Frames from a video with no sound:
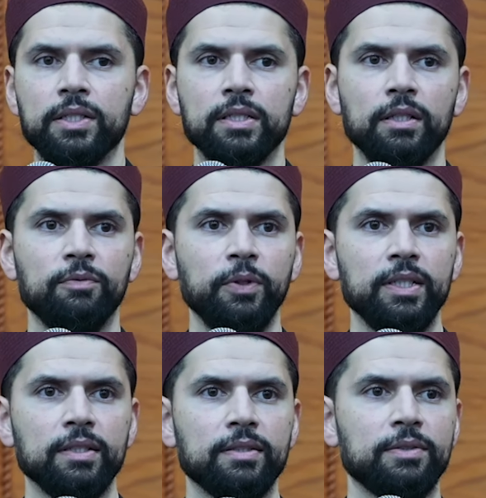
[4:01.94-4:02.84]
just, if we
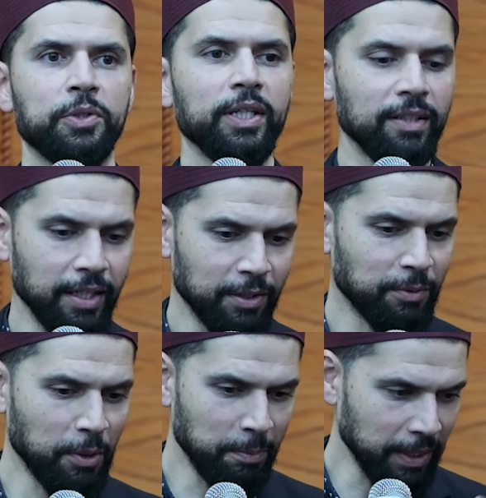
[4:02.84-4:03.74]
just treat it like
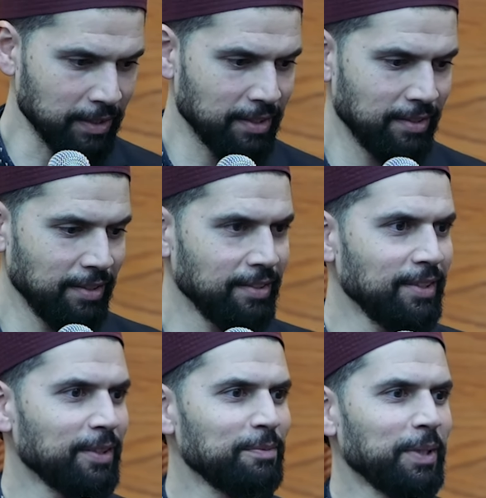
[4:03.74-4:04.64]
aerobics and,
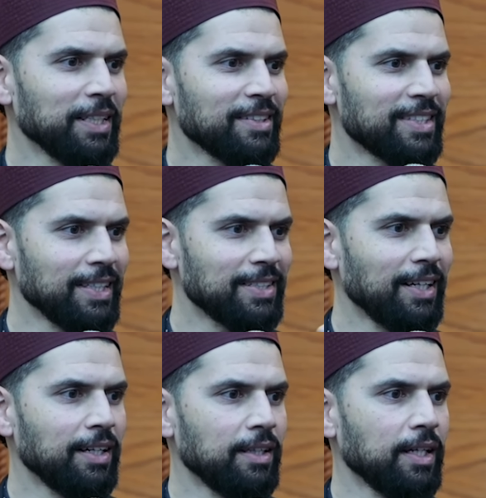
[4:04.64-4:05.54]
you know, make the
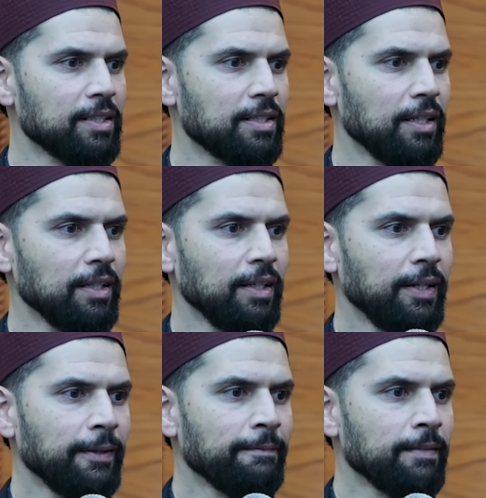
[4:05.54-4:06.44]
sajda and that's it,
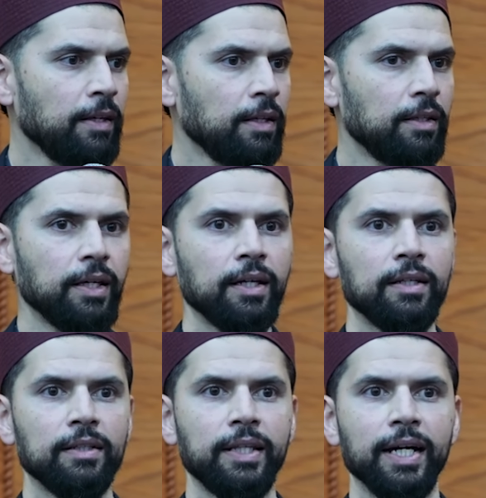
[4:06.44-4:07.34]

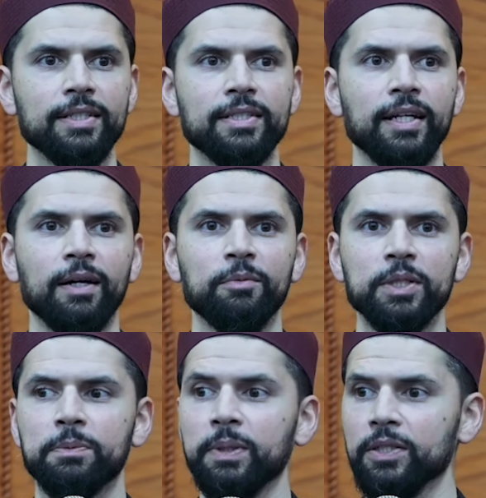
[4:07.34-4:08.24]
then that's not
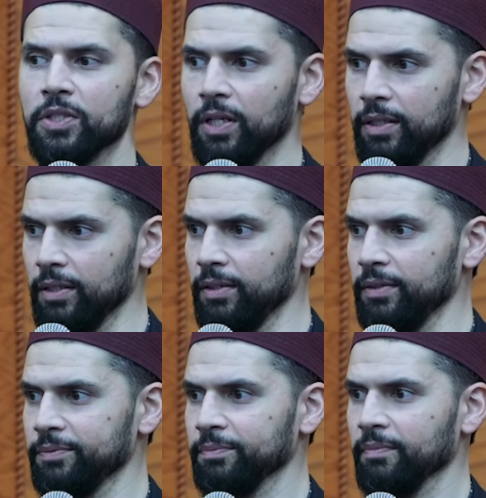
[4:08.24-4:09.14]
what's being sought
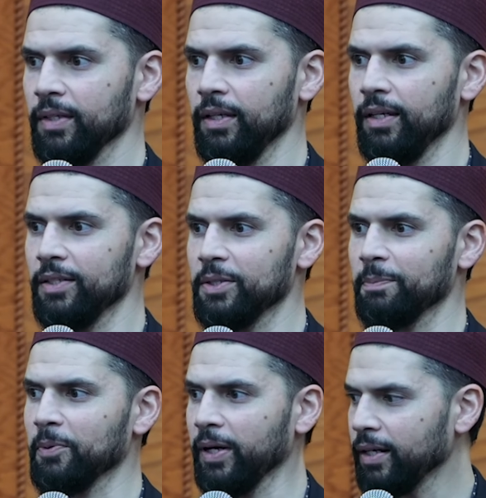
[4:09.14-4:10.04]
here. It is a
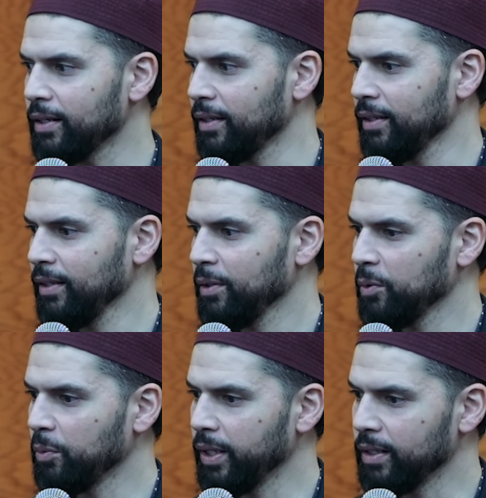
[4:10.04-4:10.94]
prayer
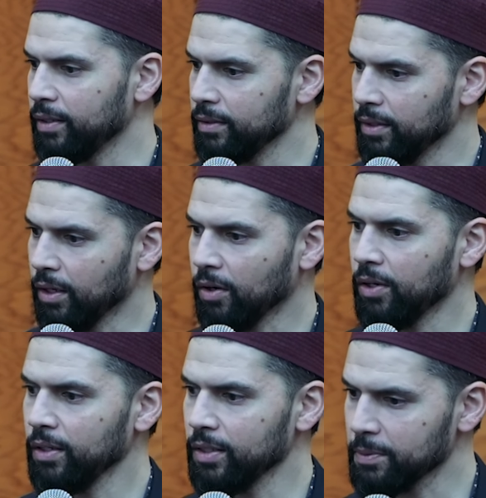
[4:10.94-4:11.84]
where the
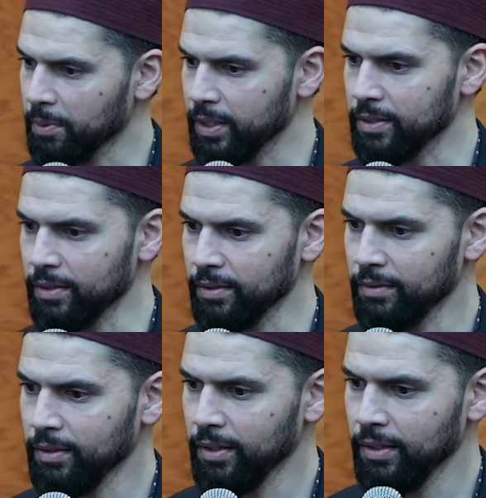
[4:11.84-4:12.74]
heart is present.
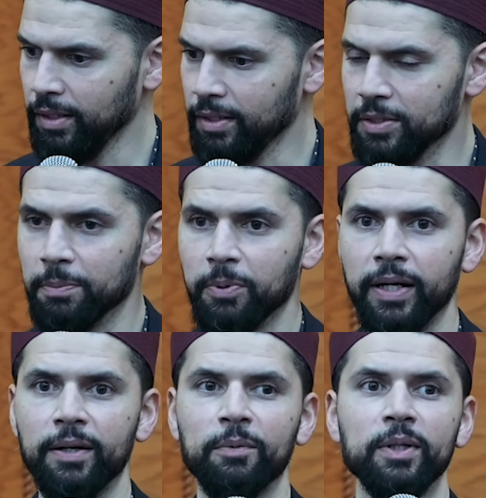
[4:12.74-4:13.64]
It is a
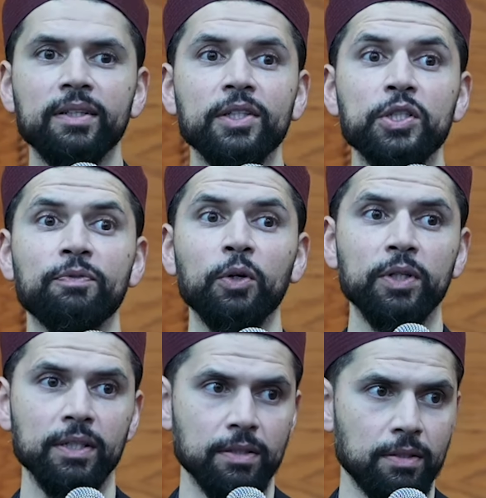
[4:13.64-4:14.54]
prayer where there is
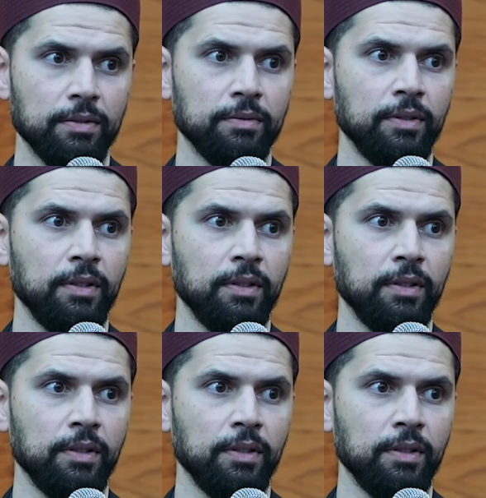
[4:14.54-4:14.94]
focus.